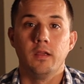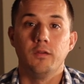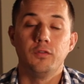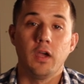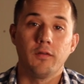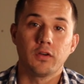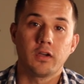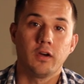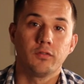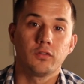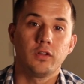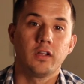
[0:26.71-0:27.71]
If you have a
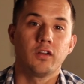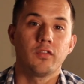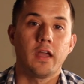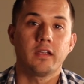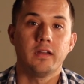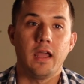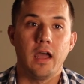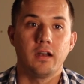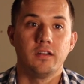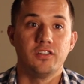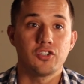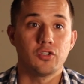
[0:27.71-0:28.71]
cover letter, that could
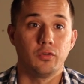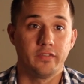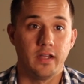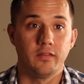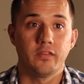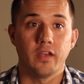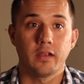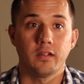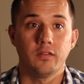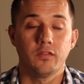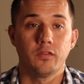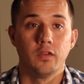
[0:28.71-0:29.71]
add additional 10
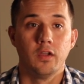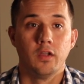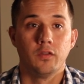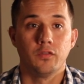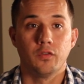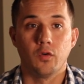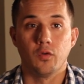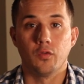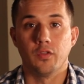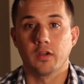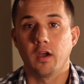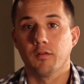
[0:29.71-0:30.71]
seconds.
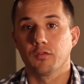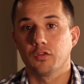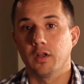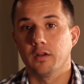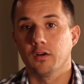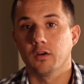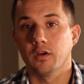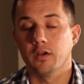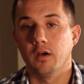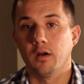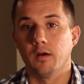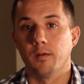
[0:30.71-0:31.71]
So the cover
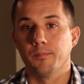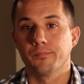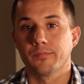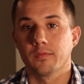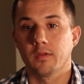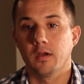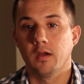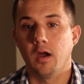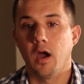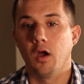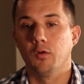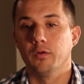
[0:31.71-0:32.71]
letter,
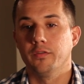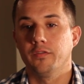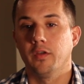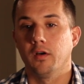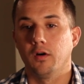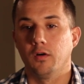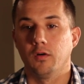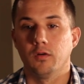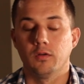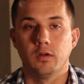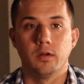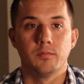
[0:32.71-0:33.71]
I always
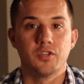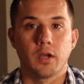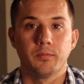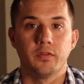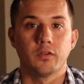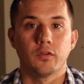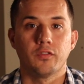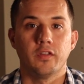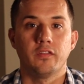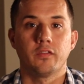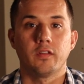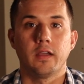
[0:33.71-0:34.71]
tell job seekers,
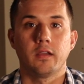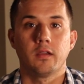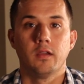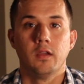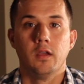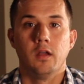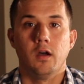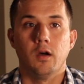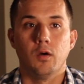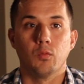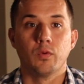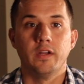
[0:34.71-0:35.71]
it's like
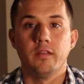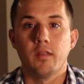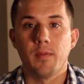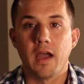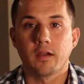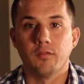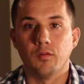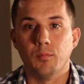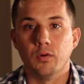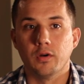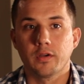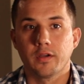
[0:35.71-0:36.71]
reading the back of a
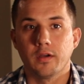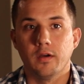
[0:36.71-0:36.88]
book.